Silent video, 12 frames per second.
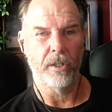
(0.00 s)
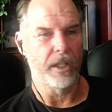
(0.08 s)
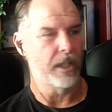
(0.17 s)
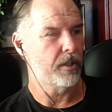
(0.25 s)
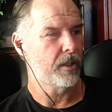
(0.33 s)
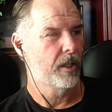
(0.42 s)
you
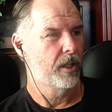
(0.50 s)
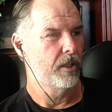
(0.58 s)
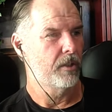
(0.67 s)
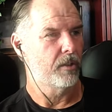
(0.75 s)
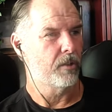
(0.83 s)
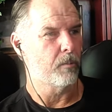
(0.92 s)
can get
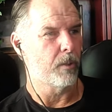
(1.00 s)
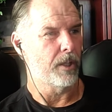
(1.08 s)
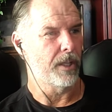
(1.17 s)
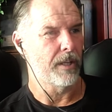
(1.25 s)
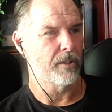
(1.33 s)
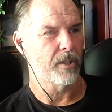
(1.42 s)
the
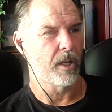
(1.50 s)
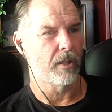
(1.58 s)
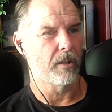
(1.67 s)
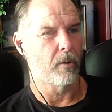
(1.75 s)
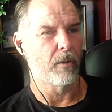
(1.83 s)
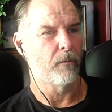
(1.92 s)

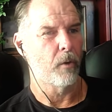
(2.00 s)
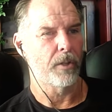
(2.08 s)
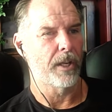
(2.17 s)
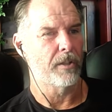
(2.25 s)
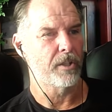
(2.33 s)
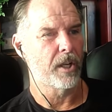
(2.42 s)
$20,000 or the
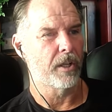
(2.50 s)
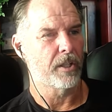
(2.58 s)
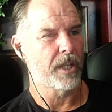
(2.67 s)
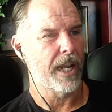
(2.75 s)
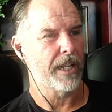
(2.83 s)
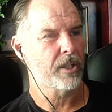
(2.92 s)
$4,000
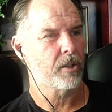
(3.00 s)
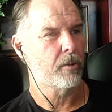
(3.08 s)
tax